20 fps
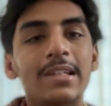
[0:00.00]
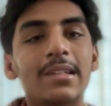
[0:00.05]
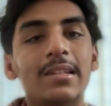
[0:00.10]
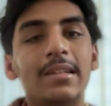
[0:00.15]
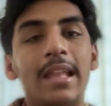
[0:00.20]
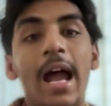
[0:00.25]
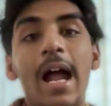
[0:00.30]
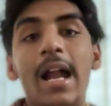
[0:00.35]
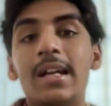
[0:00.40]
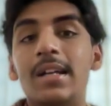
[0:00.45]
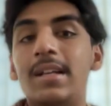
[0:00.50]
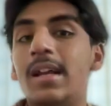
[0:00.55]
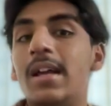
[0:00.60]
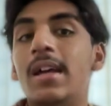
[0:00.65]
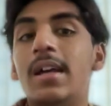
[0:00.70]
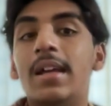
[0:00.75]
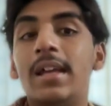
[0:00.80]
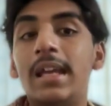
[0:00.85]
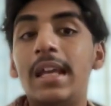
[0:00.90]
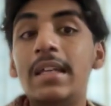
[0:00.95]
that
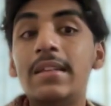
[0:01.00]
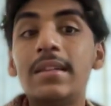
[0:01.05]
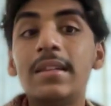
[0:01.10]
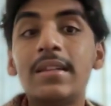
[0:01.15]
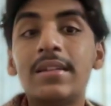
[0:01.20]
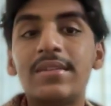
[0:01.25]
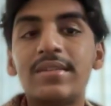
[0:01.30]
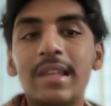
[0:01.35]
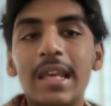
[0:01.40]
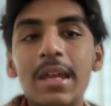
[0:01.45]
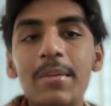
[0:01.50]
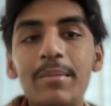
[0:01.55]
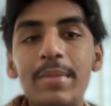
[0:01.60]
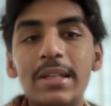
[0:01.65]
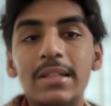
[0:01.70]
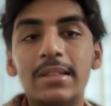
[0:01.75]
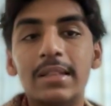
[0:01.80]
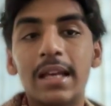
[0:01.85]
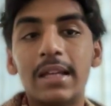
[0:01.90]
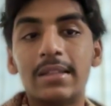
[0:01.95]
is in the same
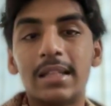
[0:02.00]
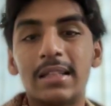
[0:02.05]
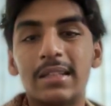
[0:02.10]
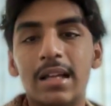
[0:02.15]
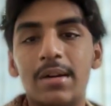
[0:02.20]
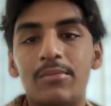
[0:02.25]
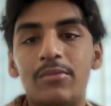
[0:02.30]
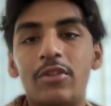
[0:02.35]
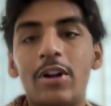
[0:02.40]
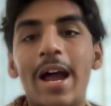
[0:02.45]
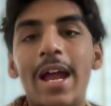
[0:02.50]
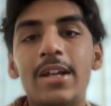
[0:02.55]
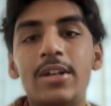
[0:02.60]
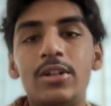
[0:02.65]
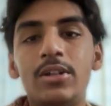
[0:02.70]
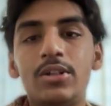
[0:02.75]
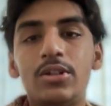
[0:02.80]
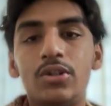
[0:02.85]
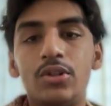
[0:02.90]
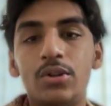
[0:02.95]
business as I'm
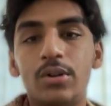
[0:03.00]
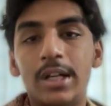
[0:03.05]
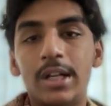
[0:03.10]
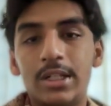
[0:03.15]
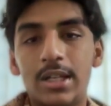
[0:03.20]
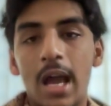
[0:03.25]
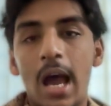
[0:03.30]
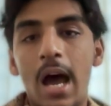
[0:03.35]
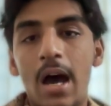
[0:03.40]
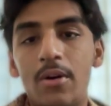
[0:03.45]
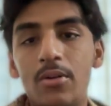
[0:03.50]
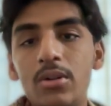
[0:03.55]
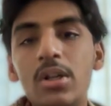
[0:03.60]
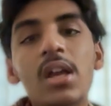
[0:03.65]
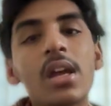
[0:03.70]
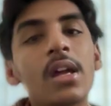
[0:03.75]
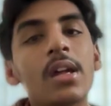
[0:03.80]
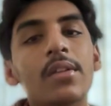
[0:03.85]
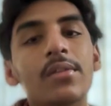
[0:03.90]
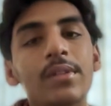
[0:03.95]
trying to it
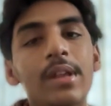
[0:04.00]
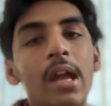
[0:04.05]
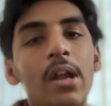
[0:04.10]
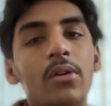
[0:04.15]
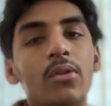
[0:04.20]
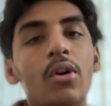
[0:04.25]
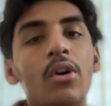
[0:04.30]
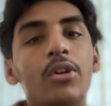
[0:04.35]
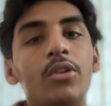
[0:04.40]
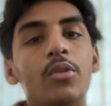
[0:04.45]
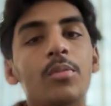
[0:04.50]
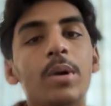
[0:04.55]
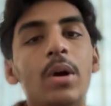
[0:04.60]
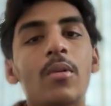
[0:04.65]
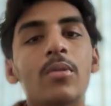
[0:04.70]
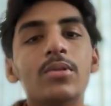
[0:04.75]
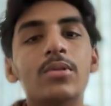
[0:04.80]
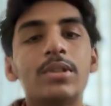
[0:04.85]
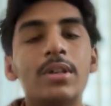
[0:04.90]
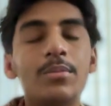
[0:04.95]
out. They're going to be
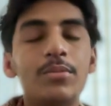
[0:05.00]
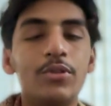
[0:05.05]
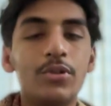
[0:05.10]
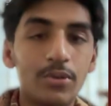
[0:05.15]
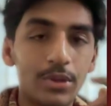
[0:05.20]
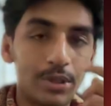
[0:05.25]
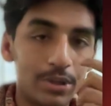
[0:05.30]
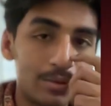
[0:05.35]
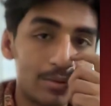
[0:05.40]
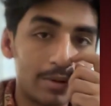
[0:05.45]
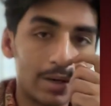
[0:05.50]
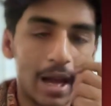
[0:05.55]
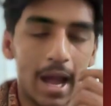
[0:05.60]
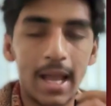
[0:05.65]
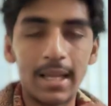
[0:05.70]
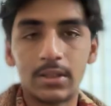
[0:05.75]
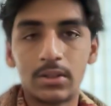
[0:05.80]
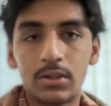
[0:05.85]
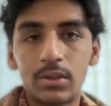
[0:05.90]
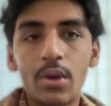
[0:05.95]
awesome to you
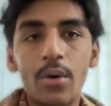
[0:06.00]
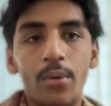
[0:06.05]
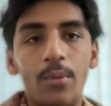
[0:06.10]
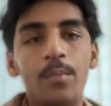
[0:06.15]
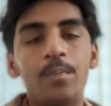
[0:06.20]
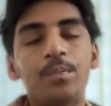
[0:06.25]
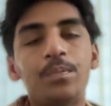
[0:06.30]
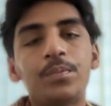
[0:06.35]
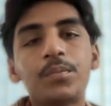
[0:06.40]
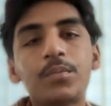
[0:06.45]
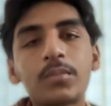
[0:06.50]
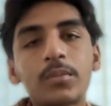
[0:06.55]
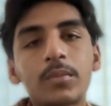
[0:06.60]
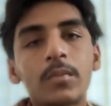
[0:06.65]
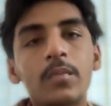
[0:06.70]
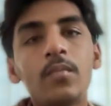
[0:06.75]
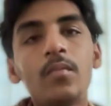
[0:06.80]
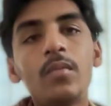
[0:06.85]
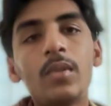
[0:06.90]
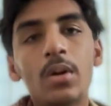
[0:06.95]
guys. So
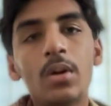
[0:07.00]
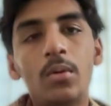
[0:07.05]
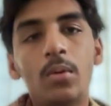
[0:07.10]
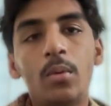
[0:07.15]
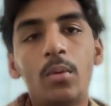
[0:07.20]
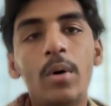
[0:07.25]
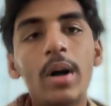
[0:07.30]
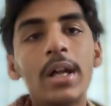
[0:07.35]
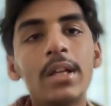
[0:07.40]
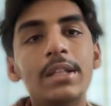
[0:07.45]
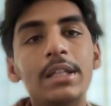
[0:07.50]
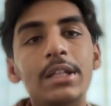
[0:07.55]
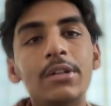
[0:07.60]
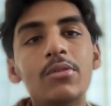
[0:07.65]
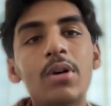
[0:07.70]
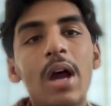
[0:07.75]
when you